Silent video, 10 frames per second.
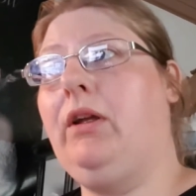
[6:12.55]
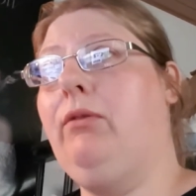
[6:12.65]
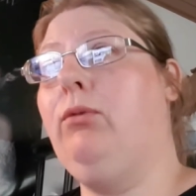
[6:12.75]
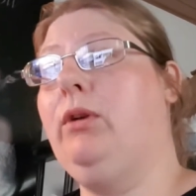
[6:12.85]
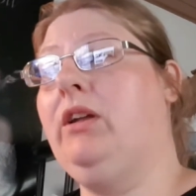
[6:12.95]

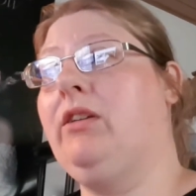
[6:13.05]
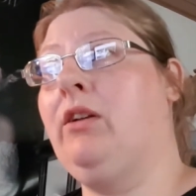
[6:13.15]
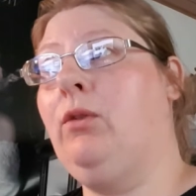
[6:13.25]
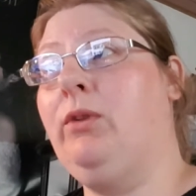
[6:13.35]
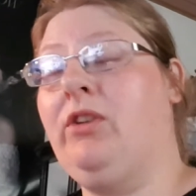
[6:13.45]
everyone else
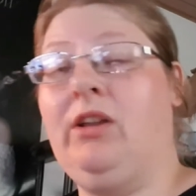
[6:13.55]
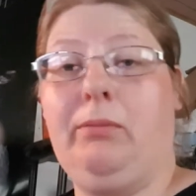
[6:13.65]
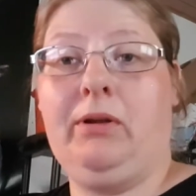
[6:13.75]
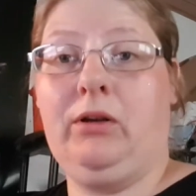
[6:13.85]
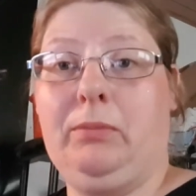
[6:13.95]
and always
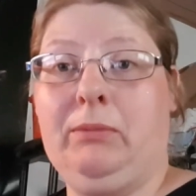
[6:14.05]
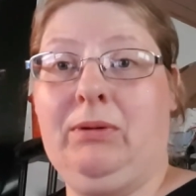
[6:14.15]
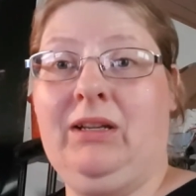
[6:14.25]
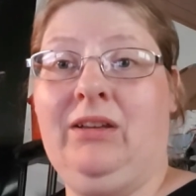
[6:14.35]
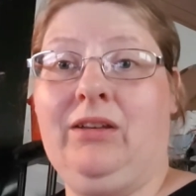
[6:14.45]
helping other
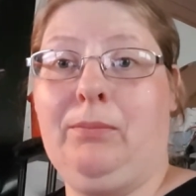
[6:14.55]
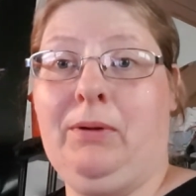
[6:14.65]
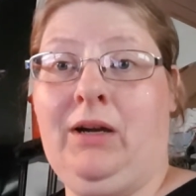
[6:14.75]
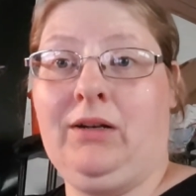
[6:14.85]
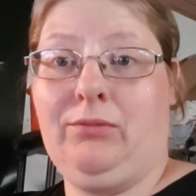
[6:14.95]
people is a
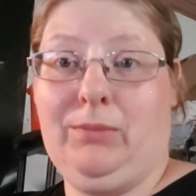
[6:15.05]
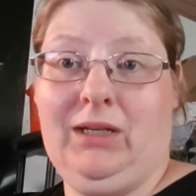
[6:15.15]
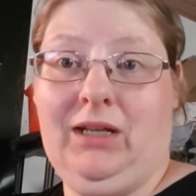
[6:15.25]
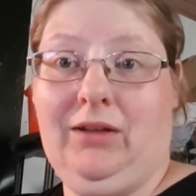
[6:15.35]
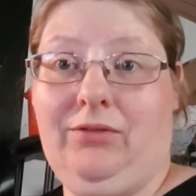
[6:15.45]
part of my
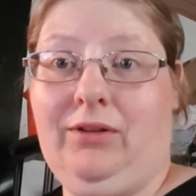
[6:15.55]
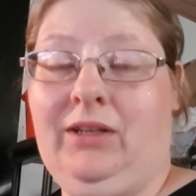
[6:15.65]
life.